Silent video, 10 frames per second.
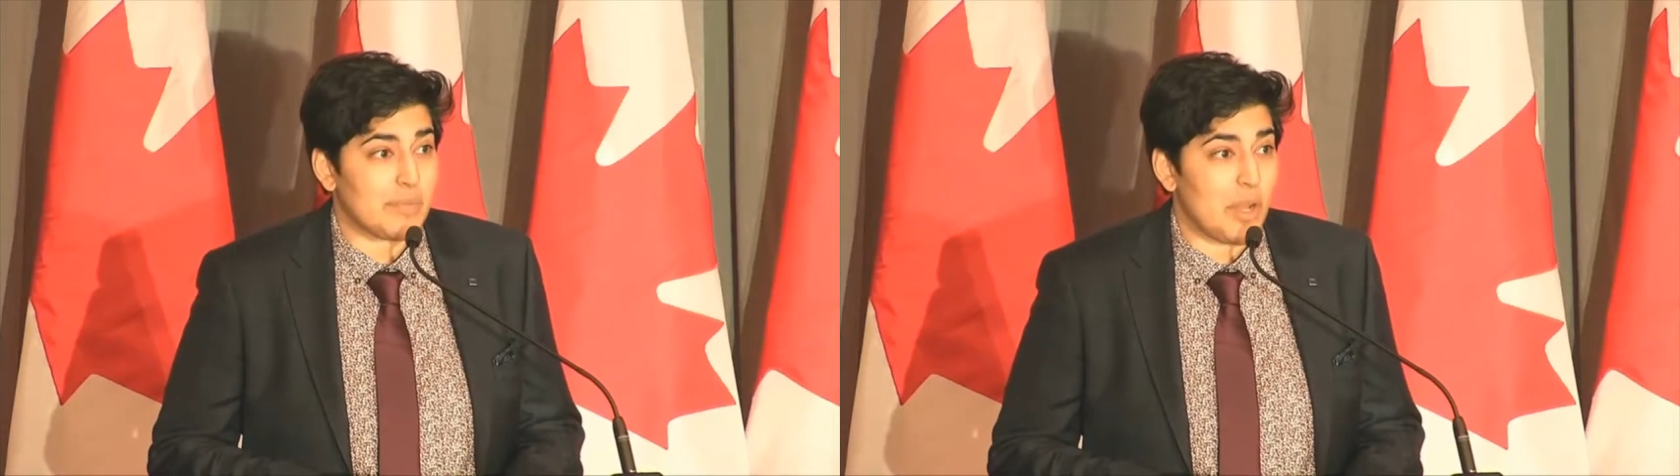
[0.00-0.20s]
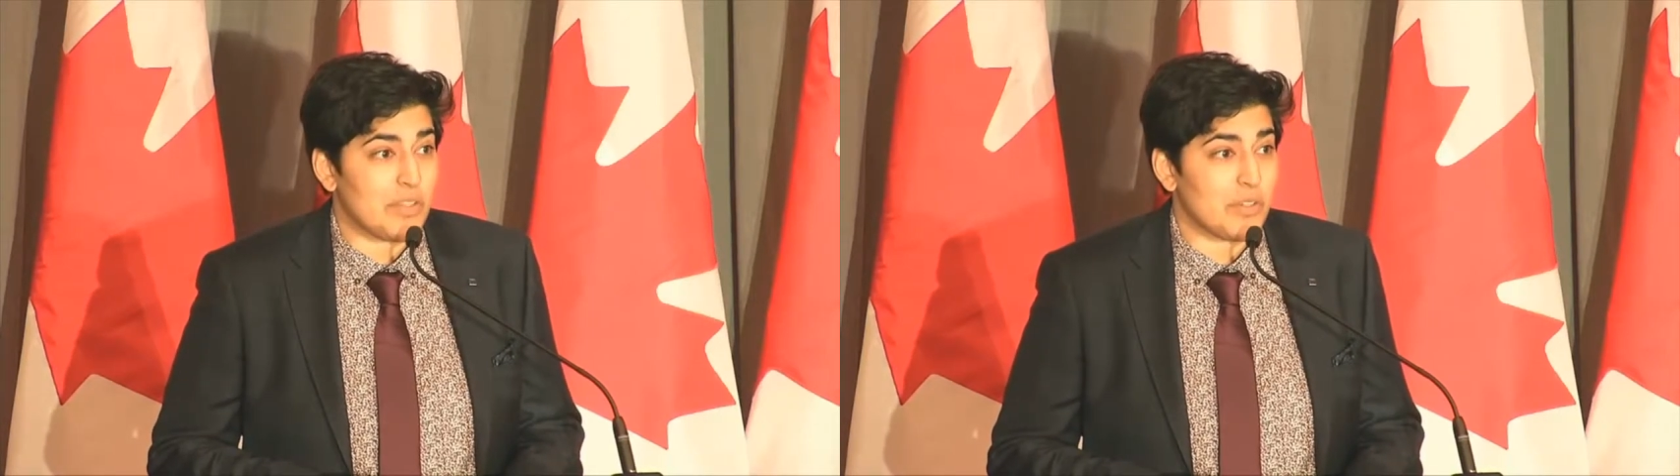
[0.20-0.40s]

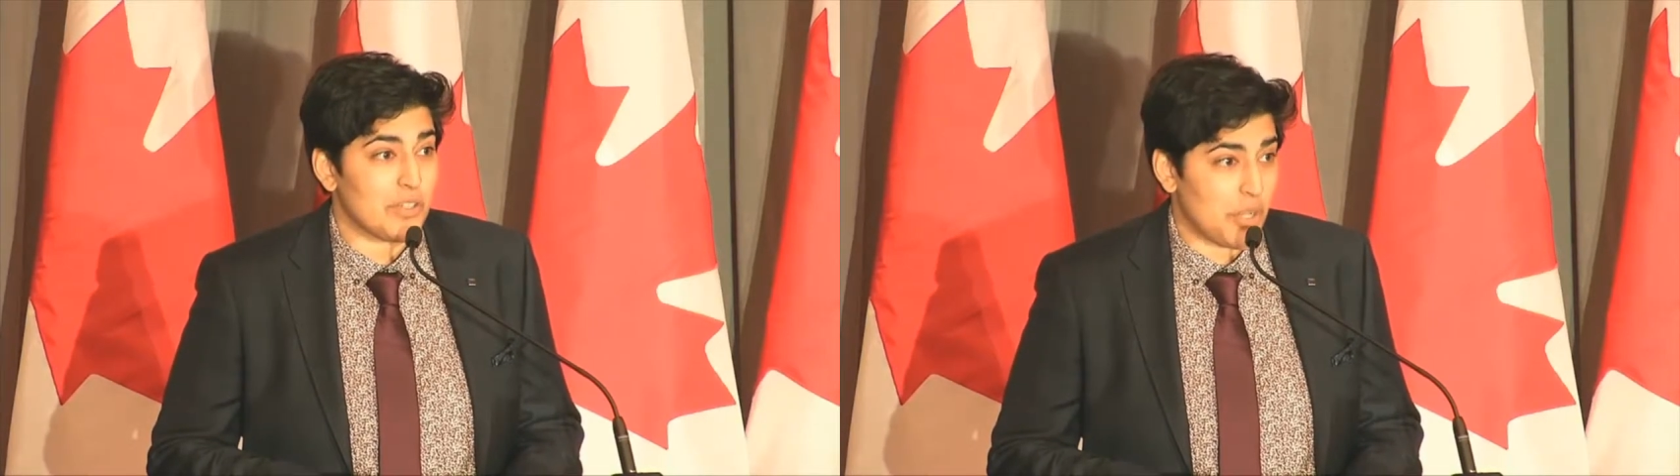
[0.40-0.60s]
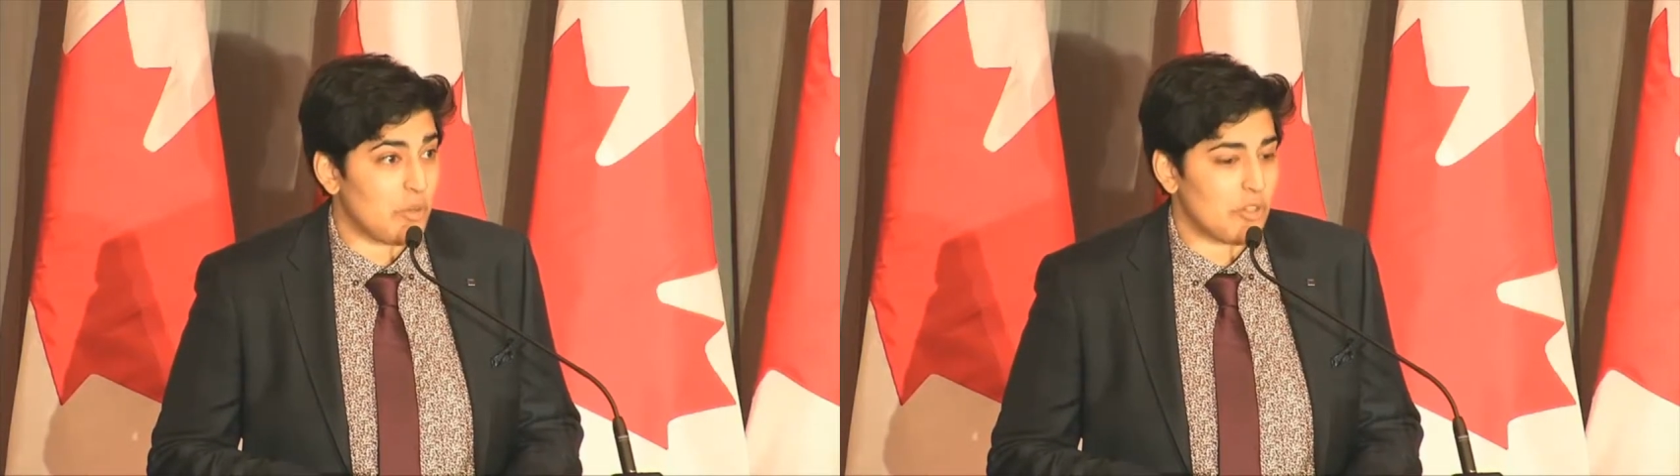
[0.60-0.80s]
sponsor,
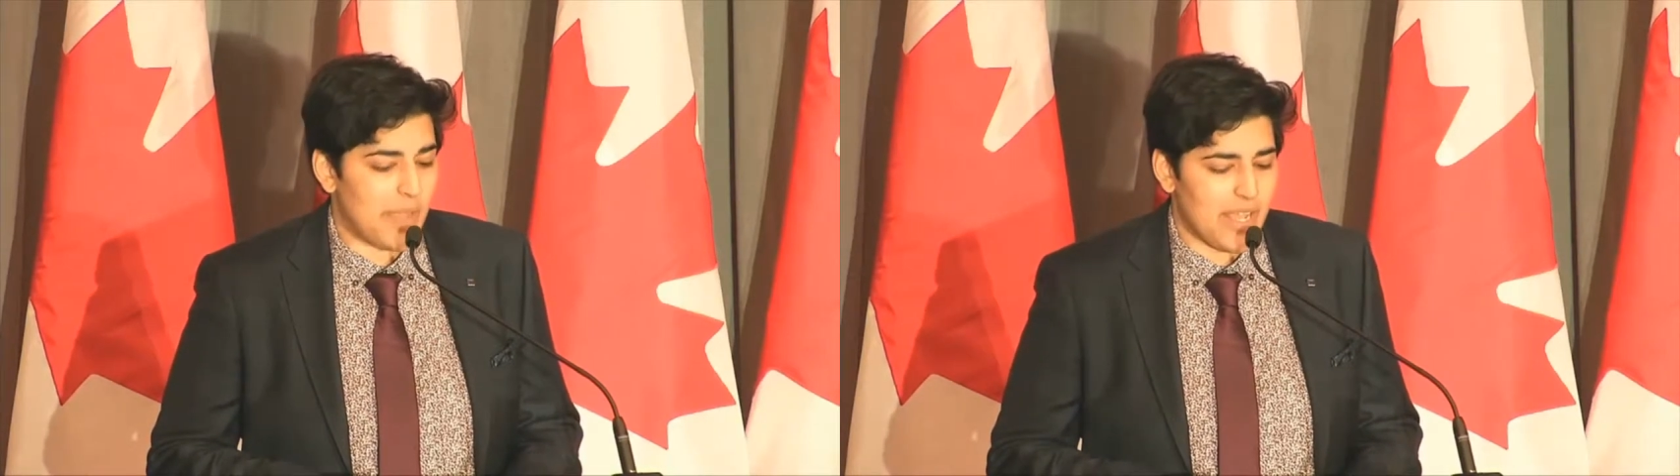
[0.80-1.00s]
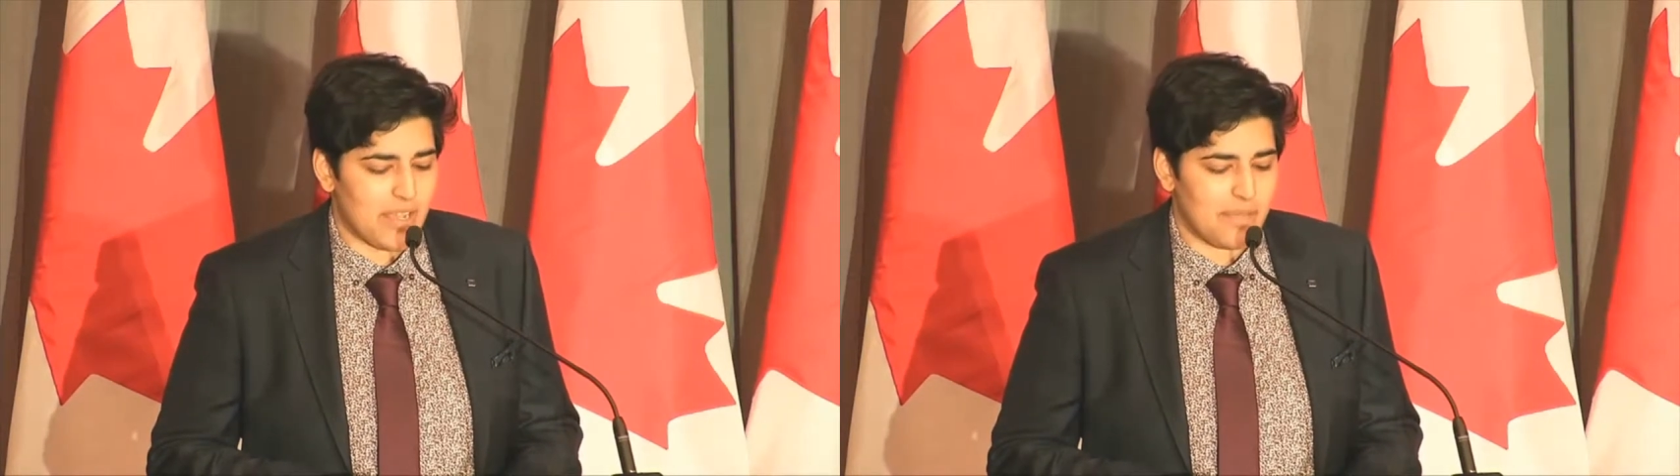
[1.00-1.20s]

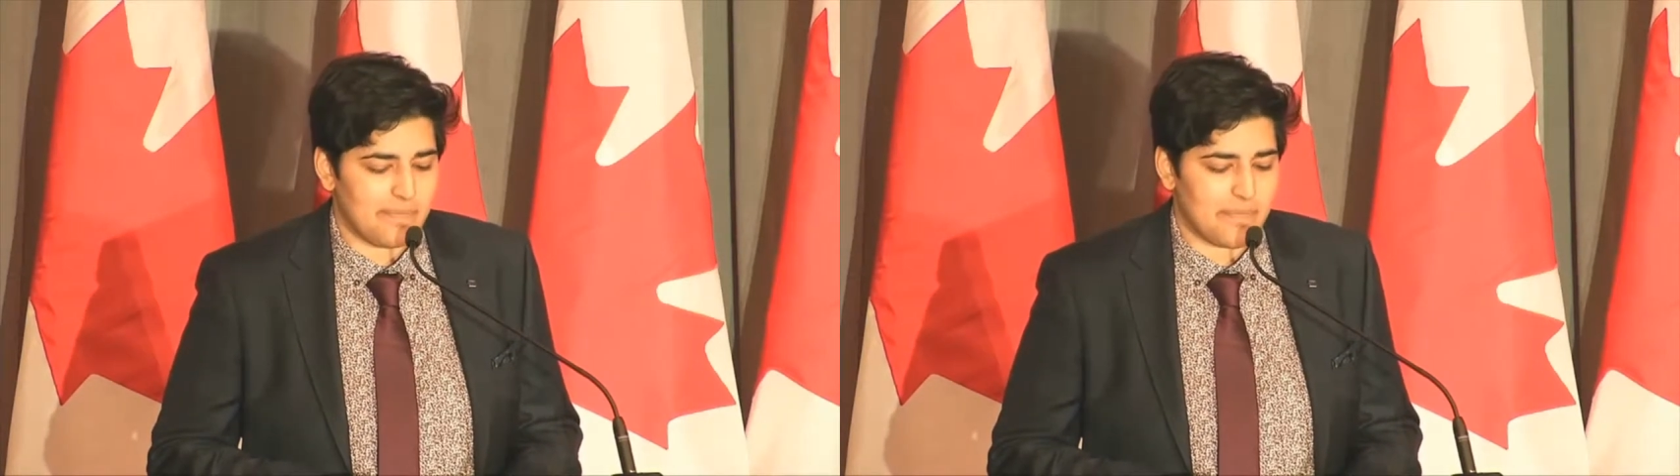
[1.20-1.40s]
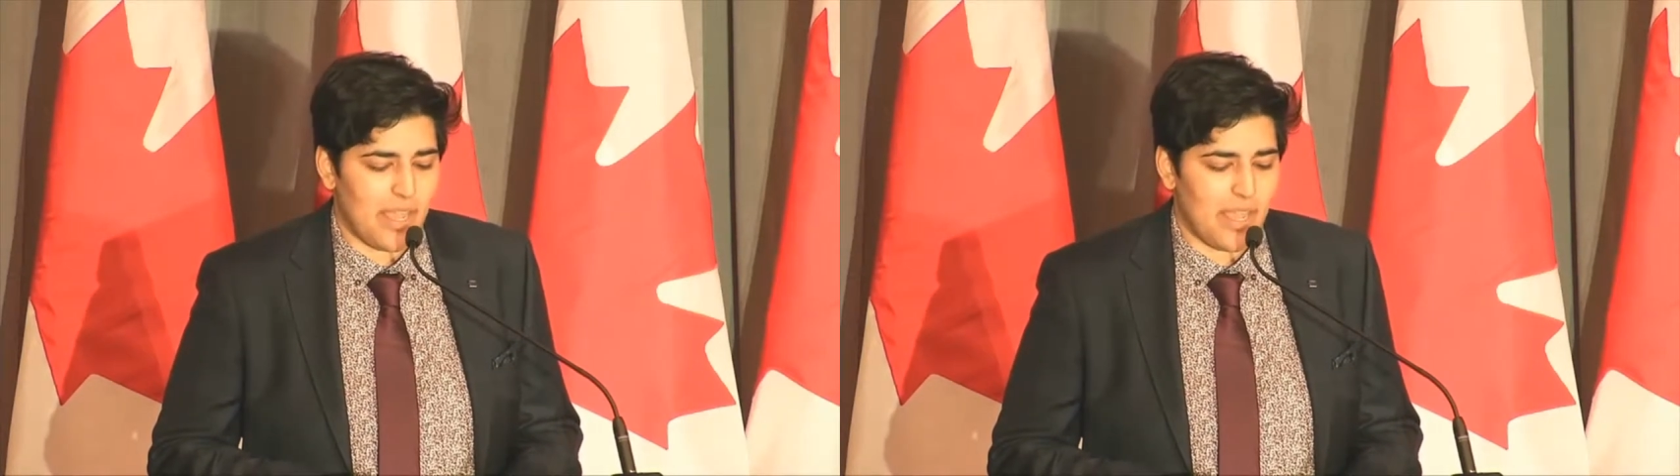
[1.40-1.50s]
Scotiabank,